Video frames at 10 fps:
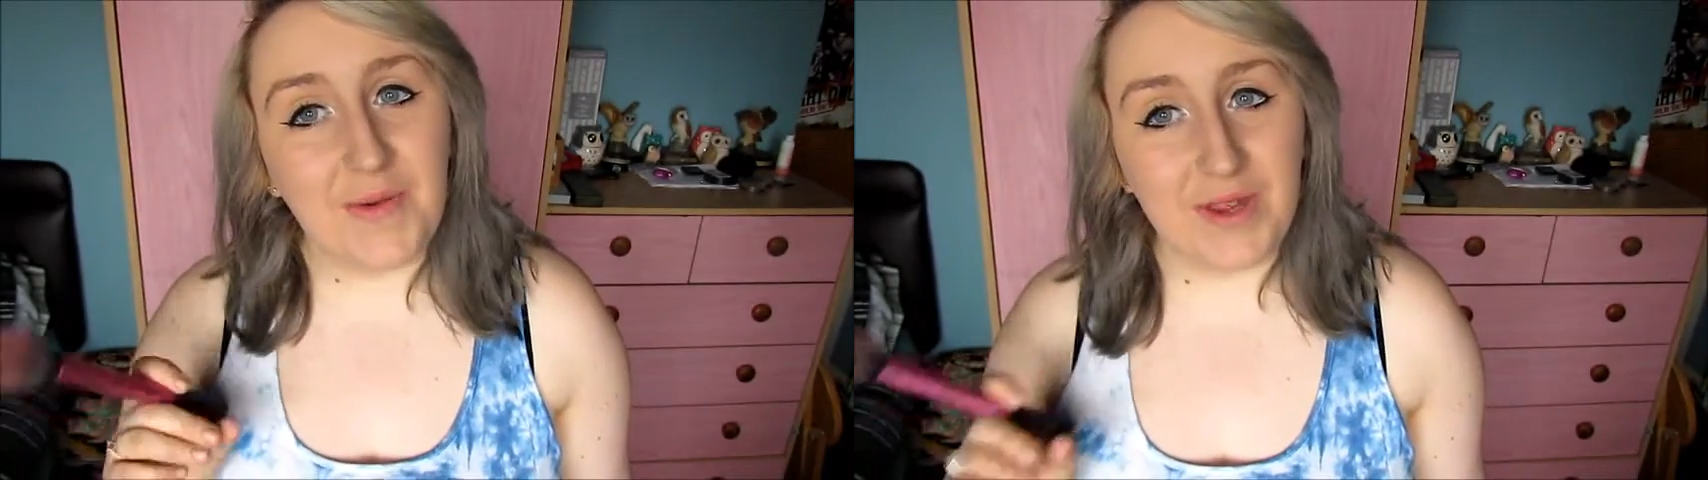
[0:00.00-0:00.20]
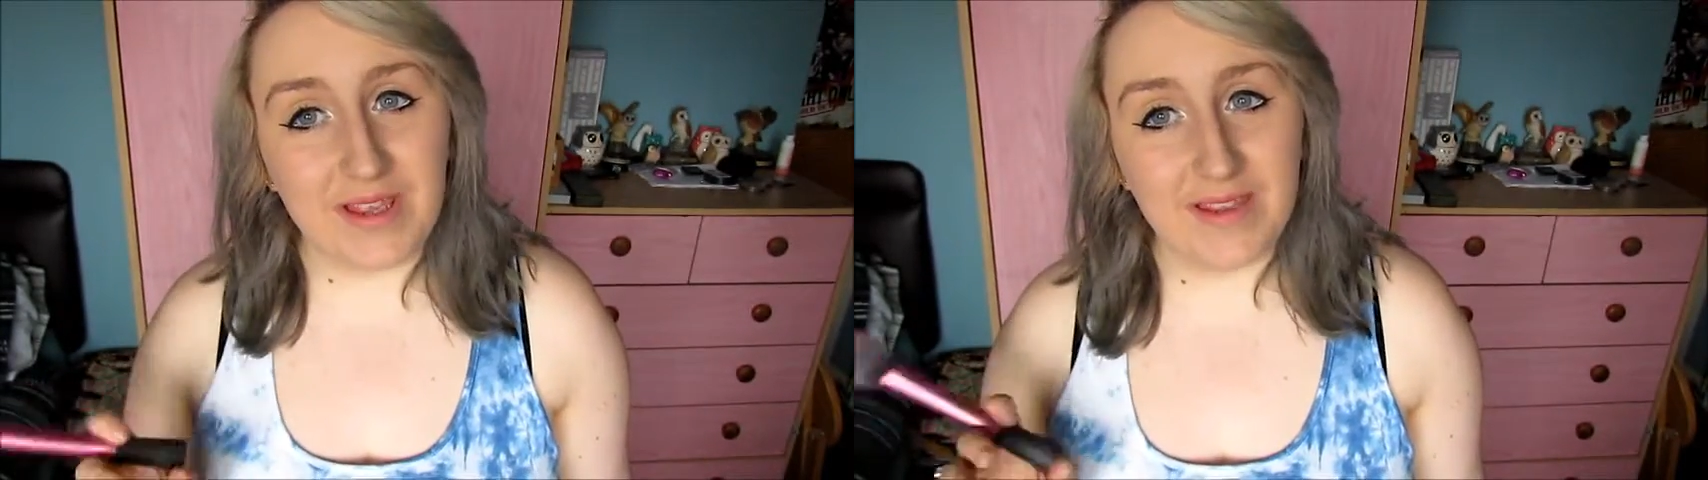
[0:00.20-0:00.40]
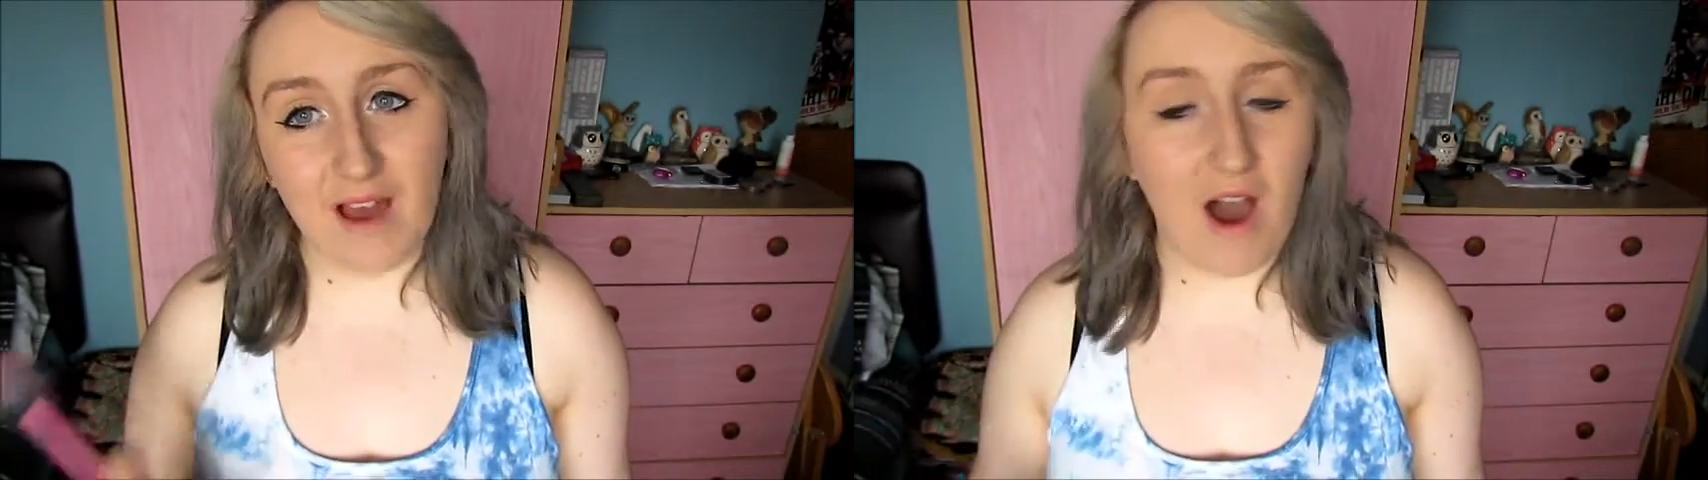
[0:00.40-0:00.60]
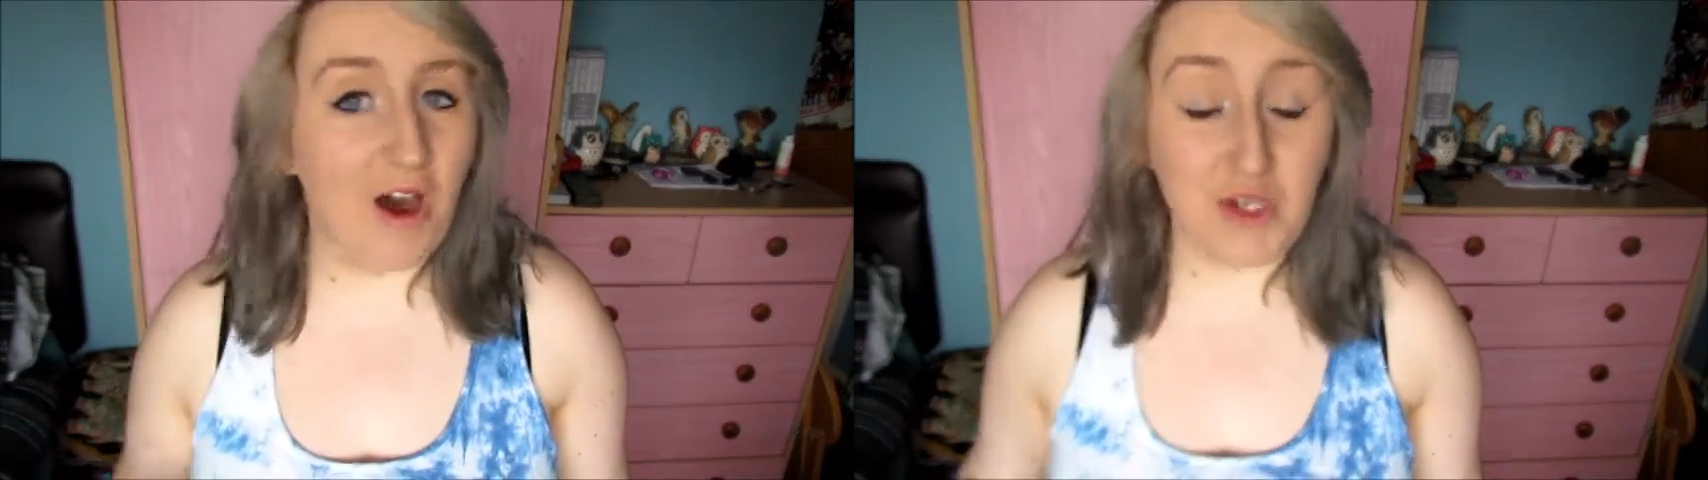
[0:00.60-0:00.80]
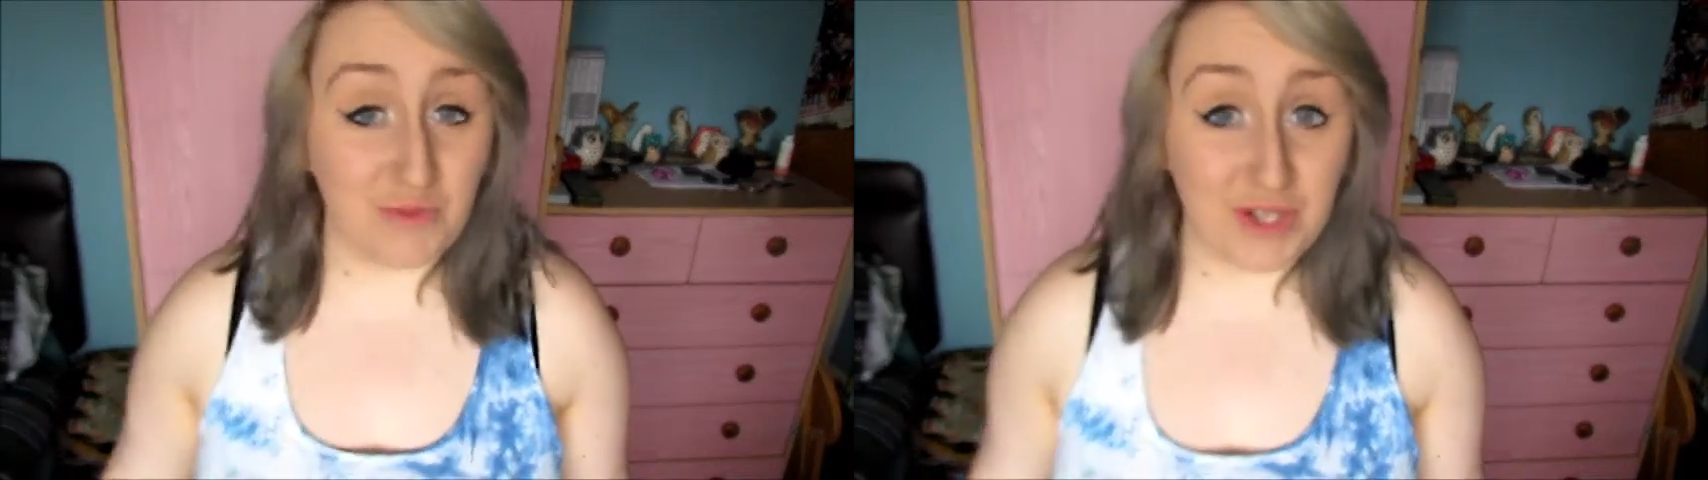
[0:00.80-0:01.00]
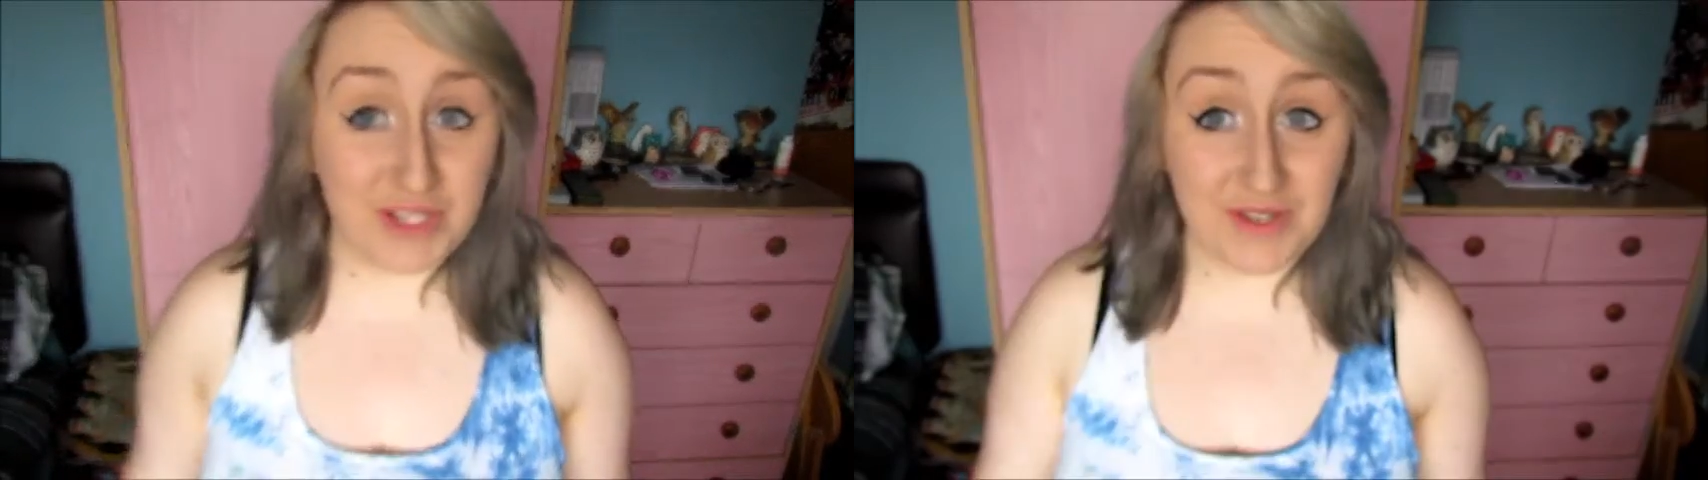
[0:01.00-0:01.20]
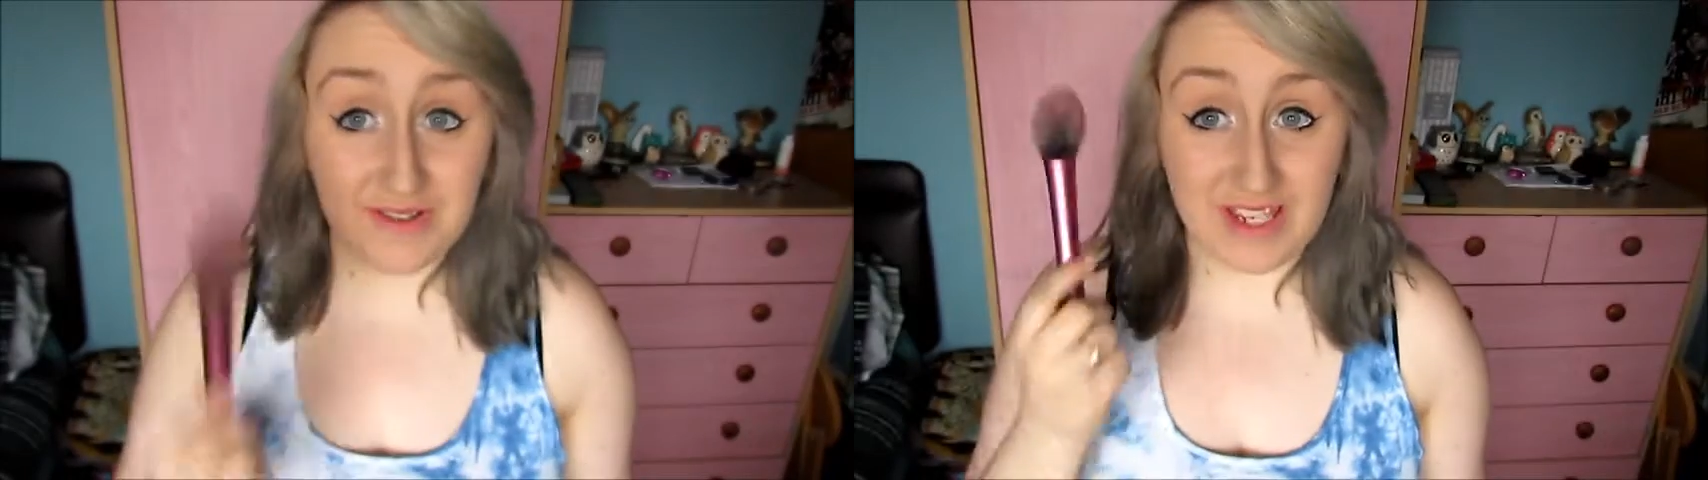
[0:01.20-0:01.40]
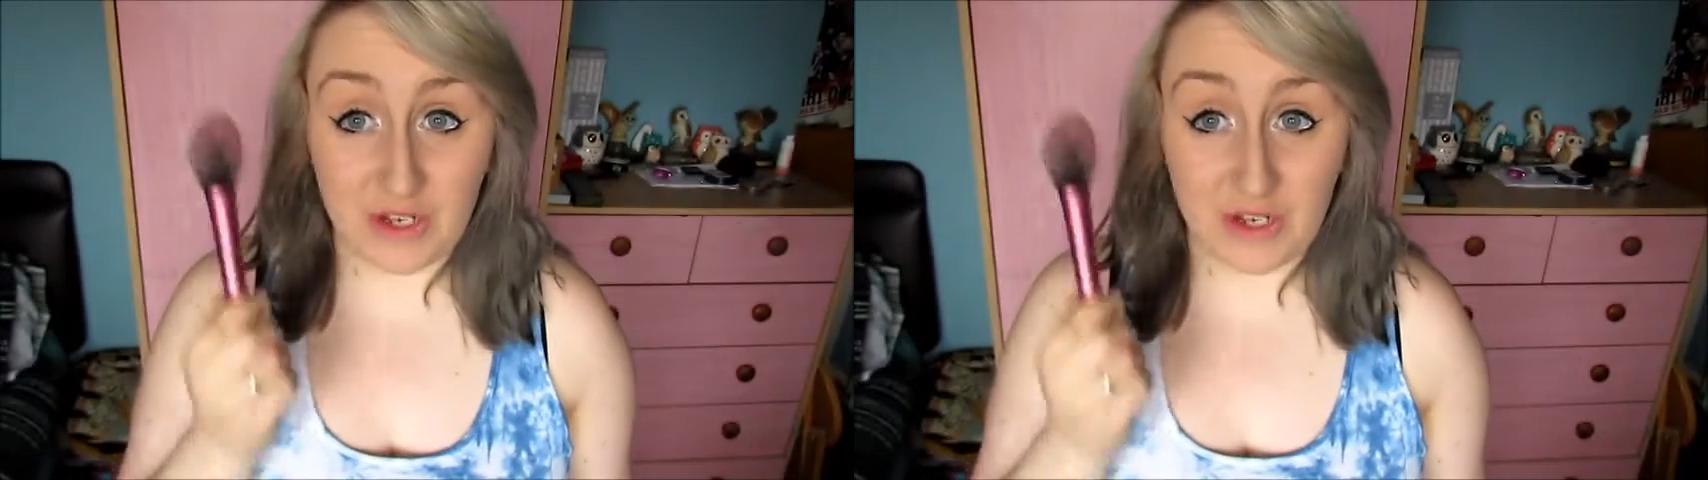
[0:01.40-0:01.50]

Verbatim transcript: with hard bristles,